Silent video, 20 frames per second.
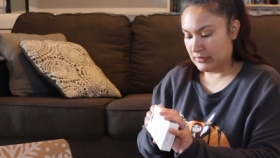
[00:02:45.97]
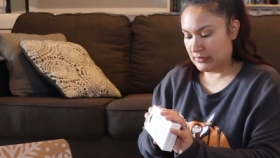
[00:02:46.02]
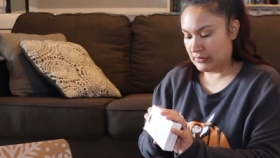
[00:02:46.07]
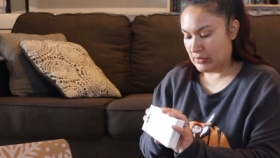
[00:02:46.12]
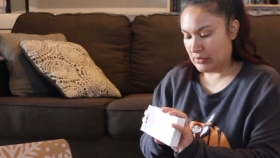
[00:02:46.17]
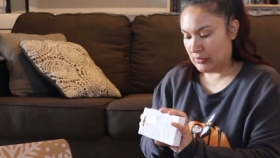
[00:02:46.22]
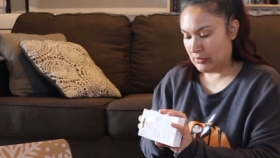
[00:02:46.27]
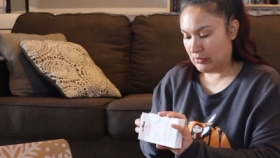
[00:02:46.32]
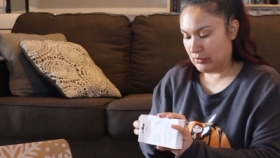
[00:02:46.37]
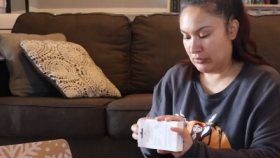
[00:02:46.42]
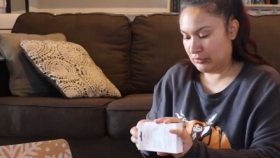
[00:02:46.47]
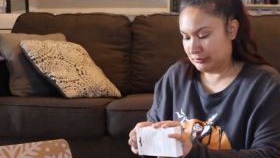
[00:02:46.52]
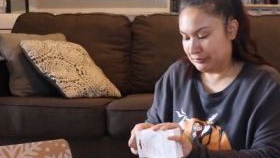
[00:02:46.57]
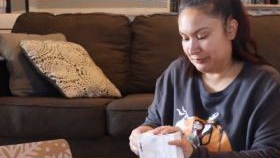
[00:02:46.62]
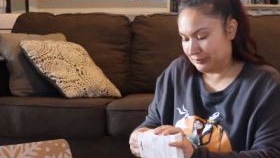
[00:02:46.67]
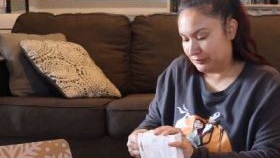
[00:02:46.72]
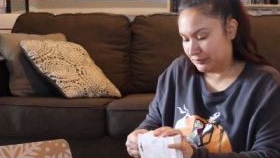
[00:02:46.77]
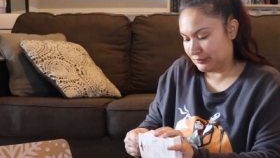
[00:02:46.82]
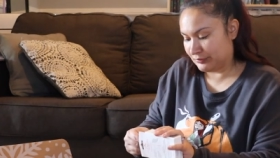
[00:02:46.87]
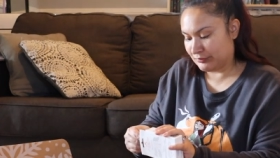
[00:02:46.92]
So,
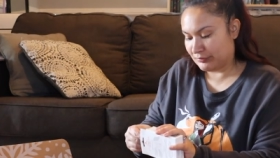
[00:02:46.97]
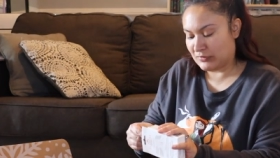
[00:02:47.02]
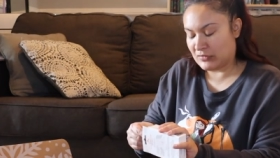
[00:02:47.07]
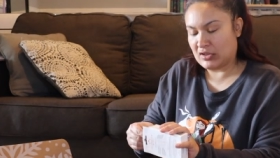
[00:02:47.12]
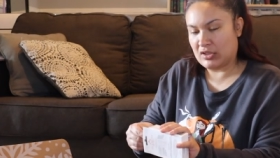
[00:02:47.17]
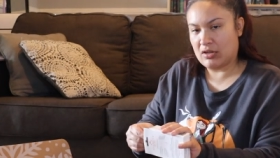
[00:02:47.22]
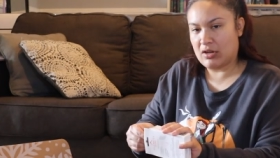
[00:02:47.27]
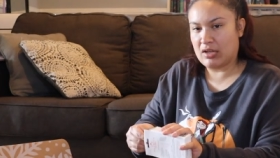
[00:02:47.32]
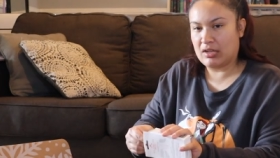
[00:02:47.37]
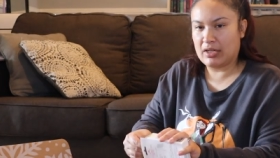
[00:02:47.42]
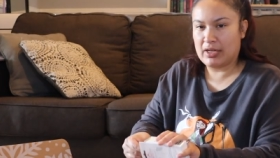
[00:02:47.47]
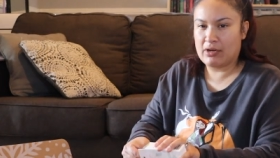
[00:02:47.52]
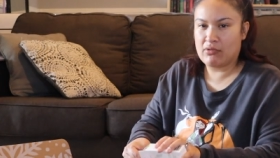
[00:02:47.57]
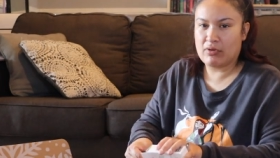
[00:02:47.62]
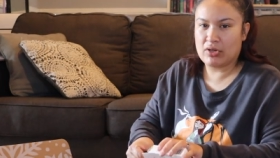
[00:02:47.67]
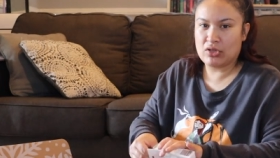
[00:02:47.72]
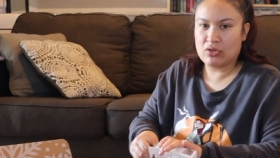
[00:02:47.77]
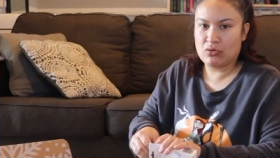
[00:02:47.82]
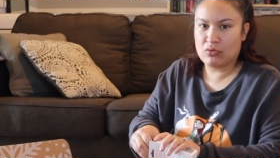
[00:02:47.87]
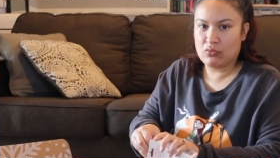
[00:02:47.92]
you know how like
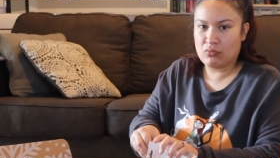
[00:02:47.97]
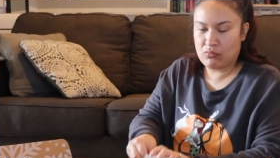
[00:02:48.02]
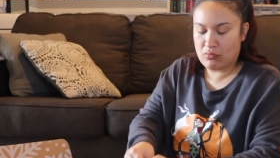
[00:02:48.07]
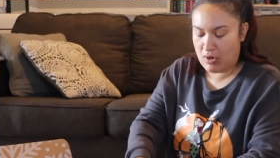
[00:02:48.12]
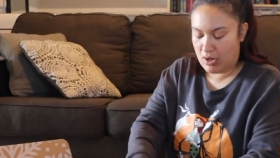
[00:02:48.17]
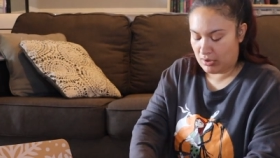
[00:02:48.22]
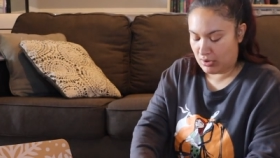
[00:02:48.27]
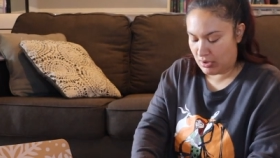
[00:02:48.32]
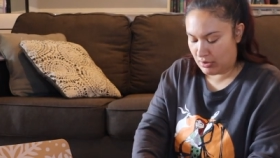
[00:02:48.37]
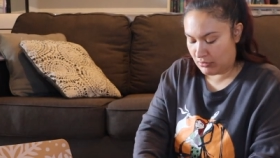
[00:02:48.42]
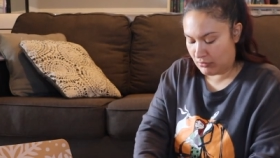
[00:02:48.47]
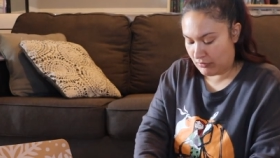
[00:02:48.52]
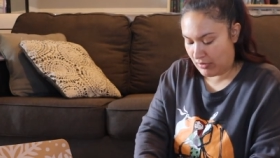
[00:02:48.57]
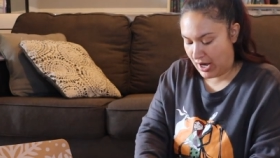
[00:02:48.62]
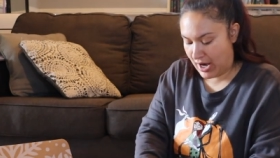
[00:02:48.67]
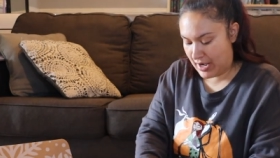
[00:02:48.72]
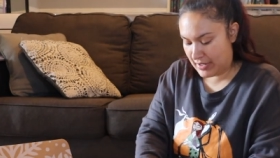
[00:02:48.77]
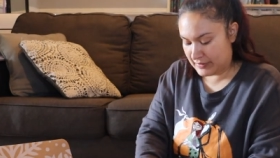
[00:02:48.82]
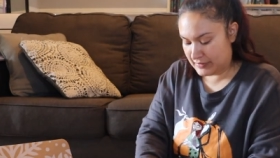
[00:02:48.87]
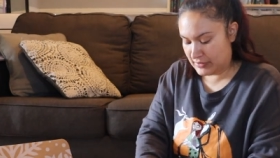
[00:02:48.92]
when you walk on
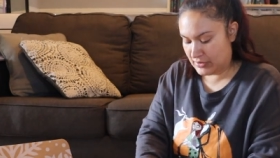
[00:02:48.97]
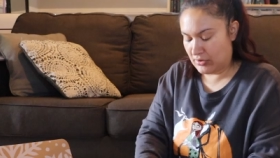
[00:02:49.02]
grass,